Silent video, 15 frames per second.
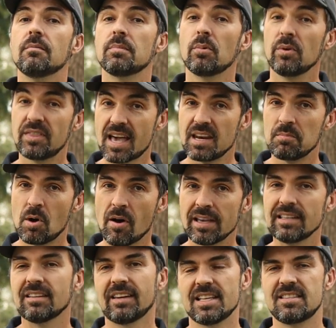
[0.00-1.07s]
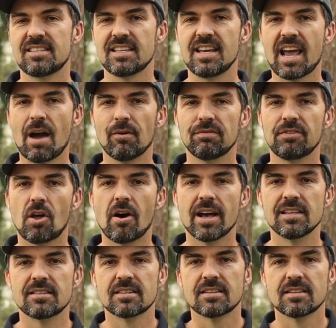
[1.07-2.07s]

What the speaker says: But with that in mind, let's see how it flies.